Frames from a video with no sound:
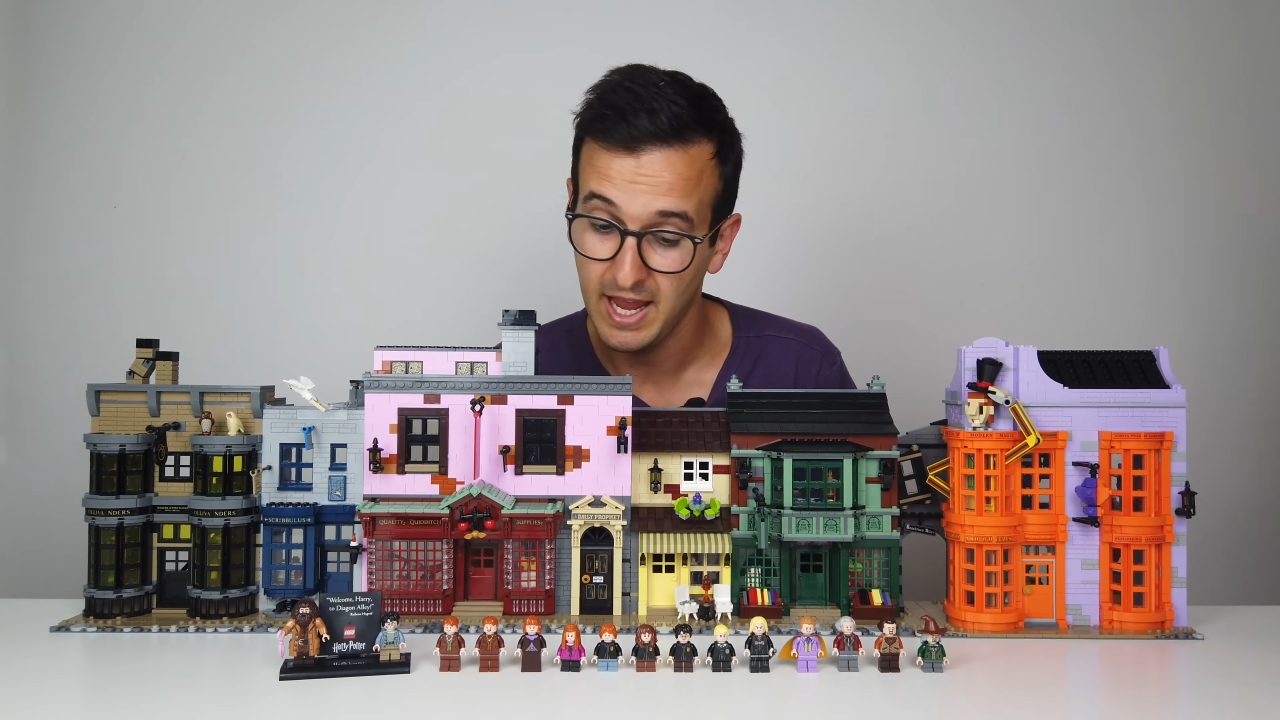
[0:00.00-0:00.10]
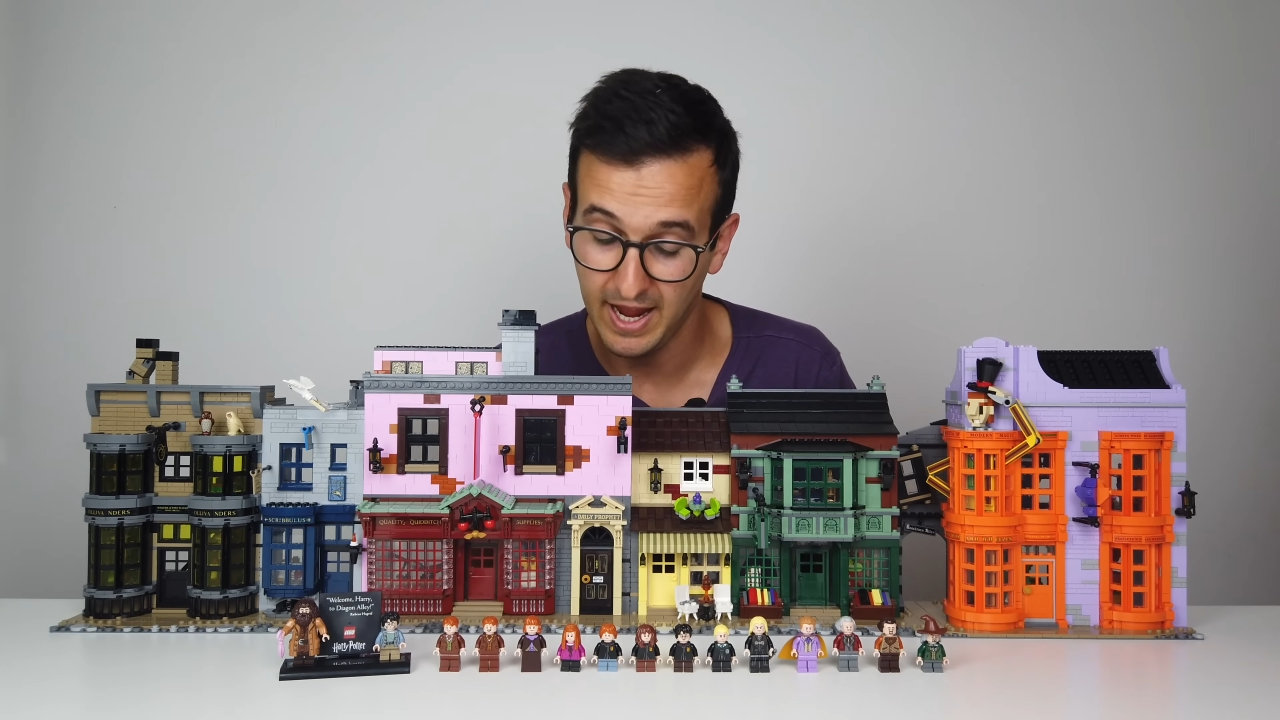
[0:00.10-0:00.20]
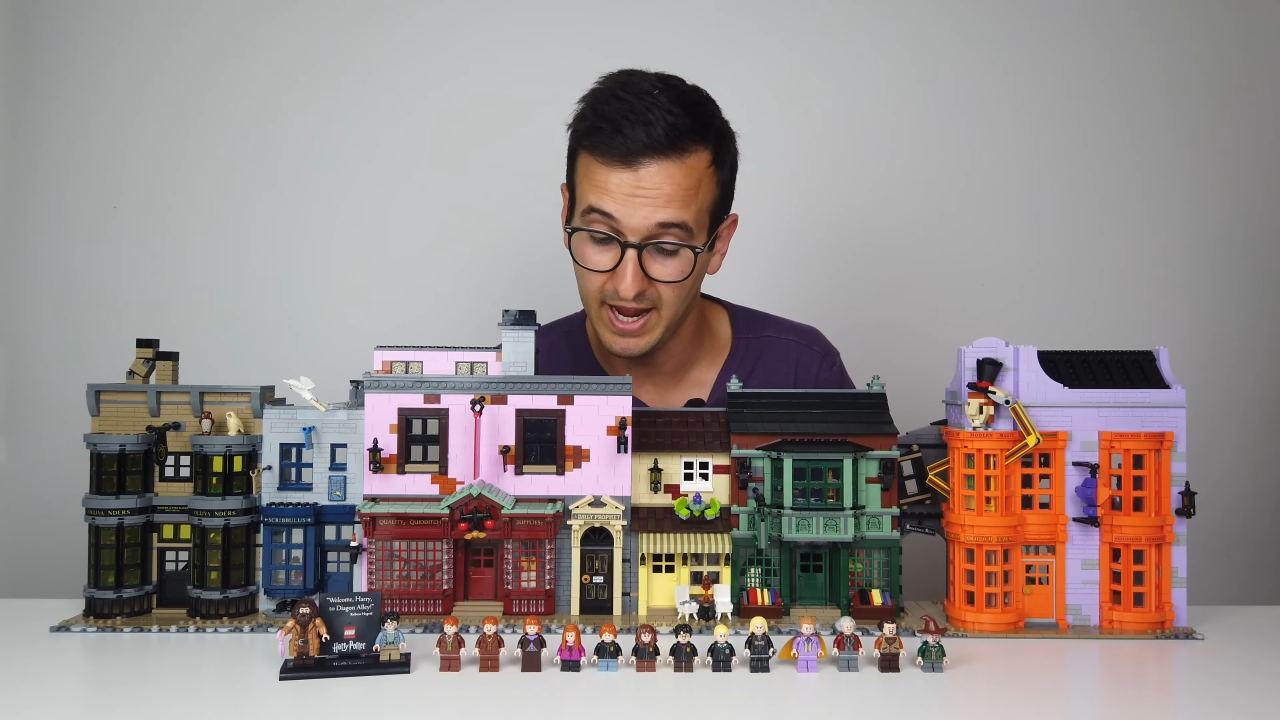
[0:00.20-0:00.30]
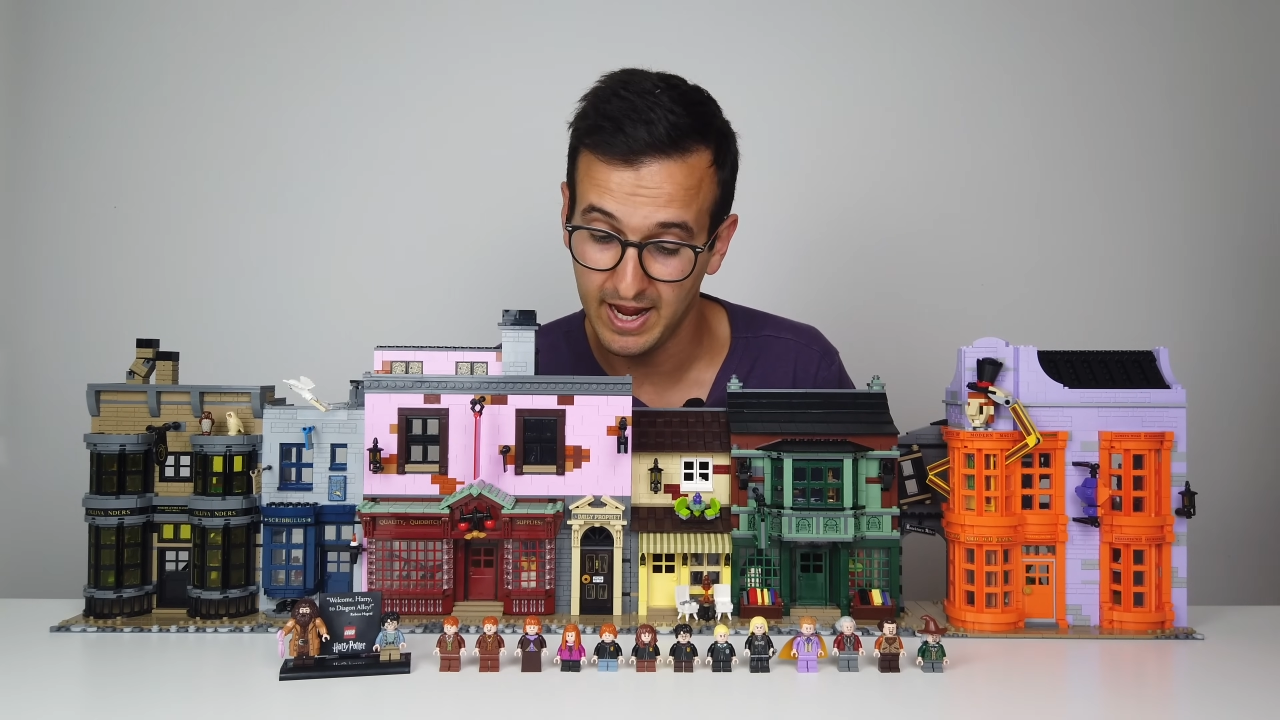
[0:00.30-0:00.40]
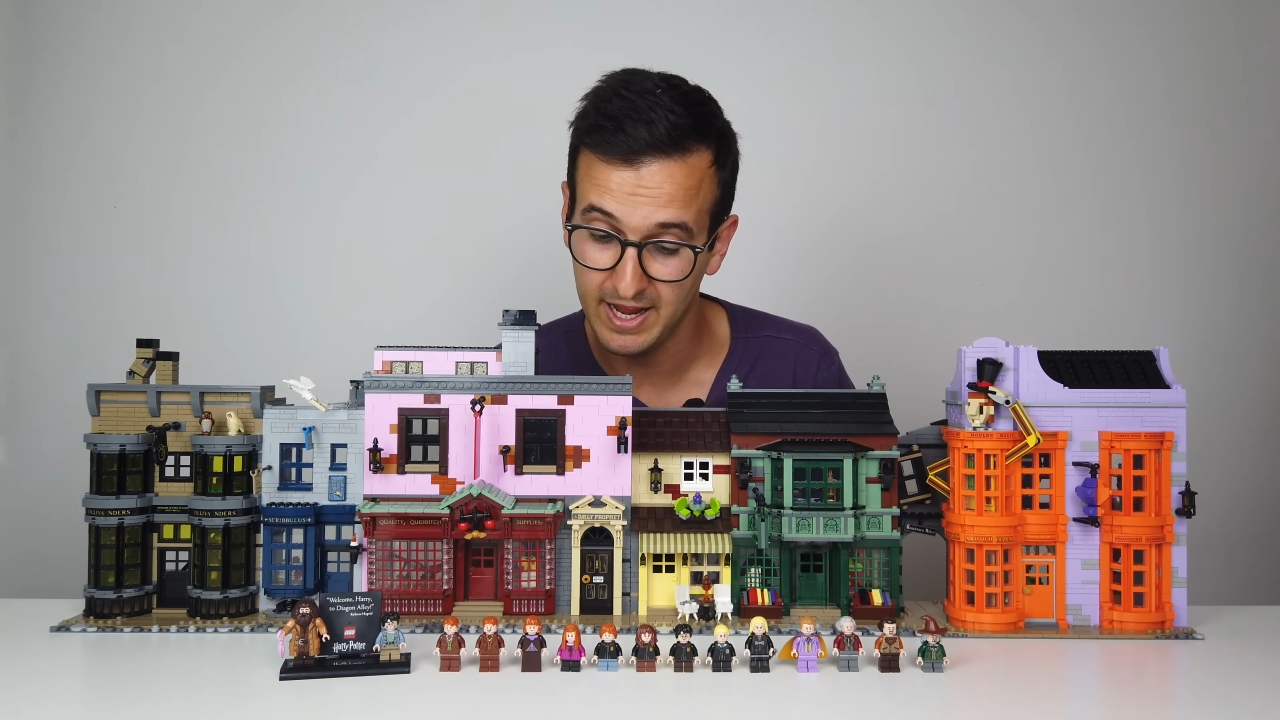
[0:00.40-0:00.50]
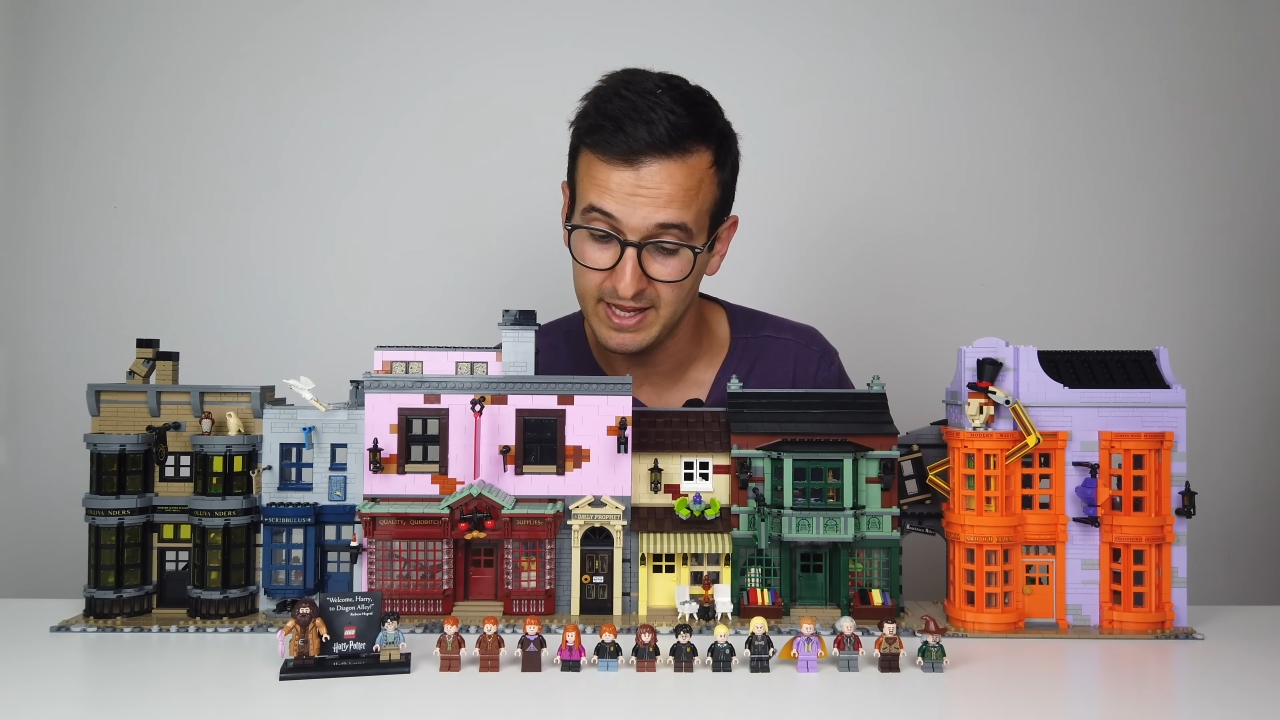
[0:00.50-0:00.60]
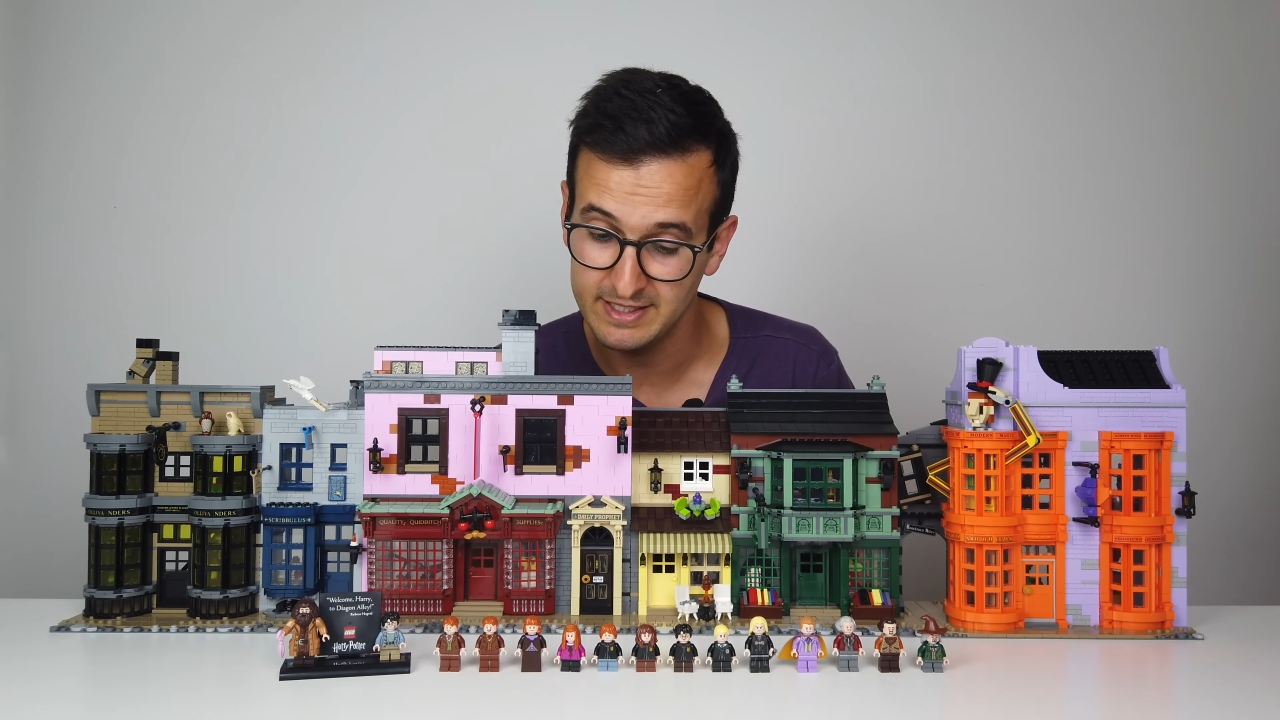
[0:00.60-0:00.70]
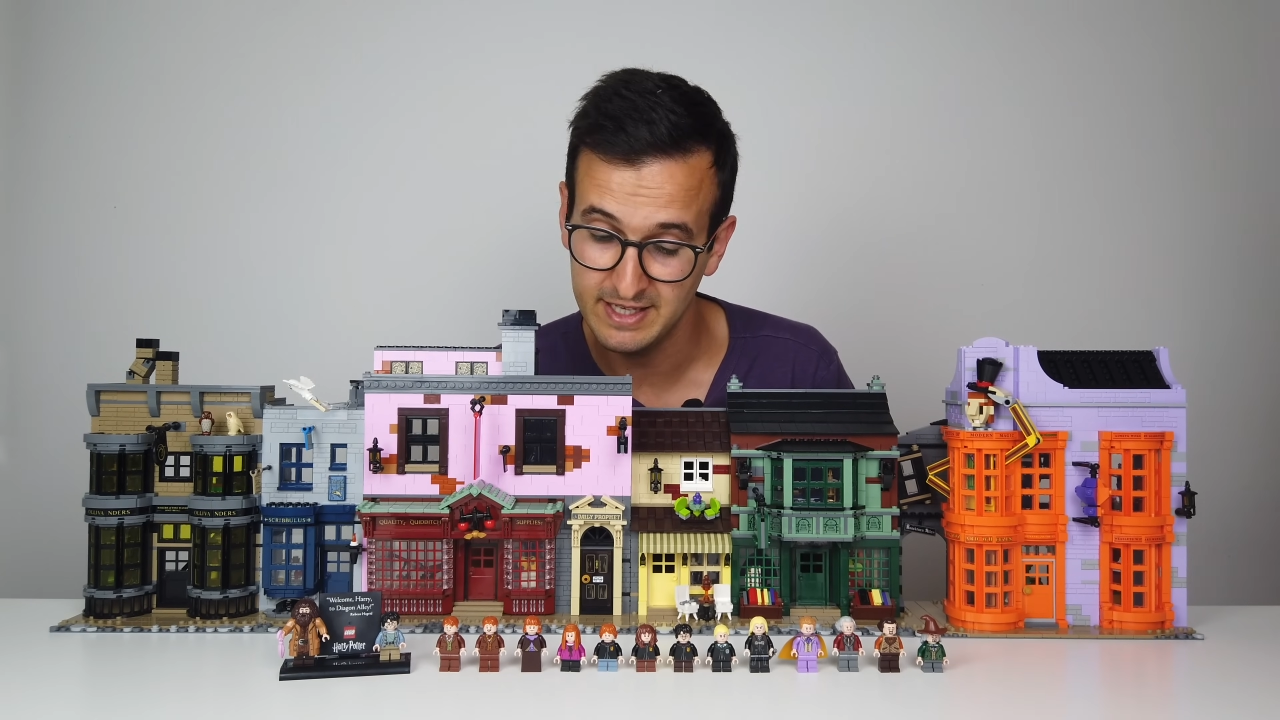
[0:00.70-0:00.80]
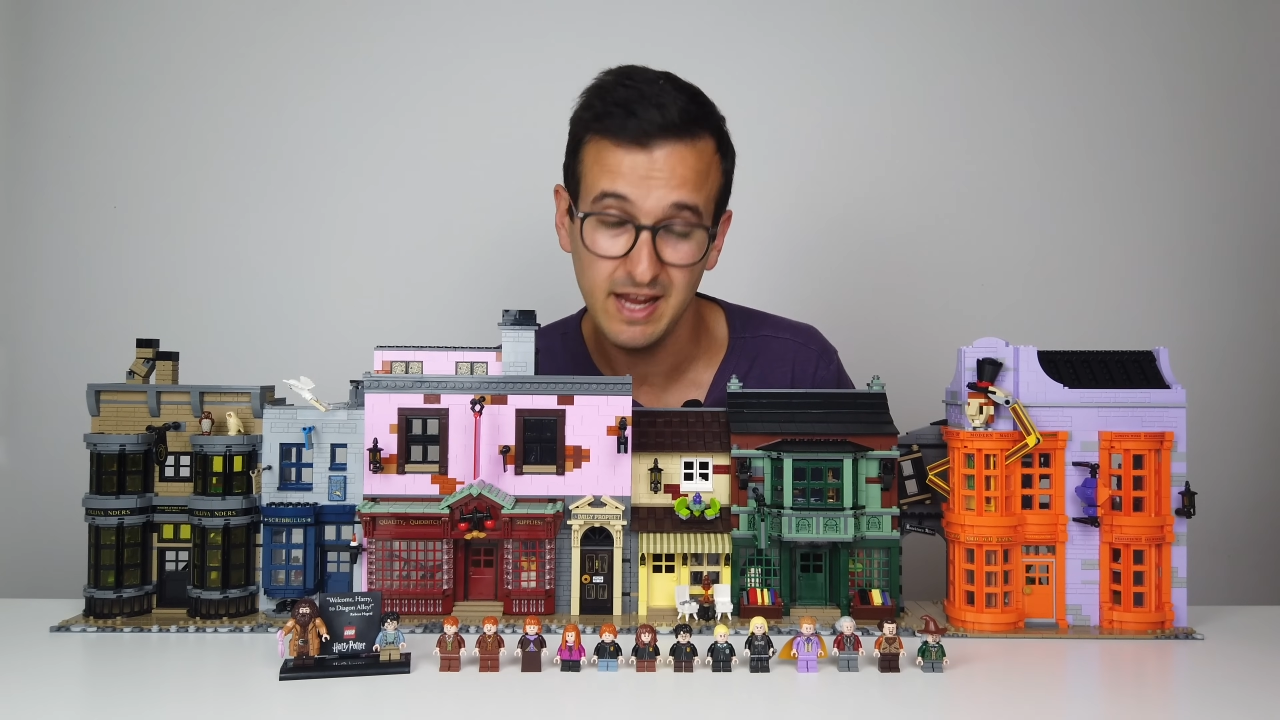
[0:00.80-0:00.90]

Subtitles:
And